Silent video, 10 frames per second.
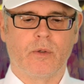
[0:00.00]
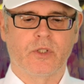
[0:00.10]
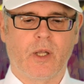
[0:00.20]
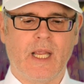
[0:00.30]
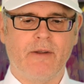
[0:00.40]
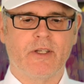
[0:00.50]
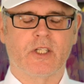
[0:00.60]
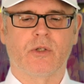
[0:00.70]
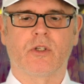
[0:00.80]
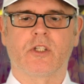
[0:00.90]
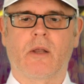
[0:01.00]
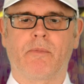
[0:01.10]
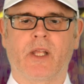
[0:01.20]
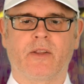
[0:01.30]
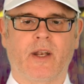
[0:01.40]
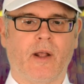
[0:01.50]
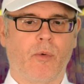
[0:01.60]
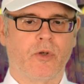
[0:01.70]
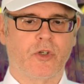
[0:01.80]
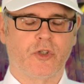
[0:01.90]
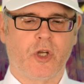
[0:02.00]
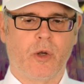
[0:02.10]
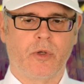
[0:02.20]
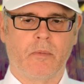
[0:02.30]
So here is something that I want to show you,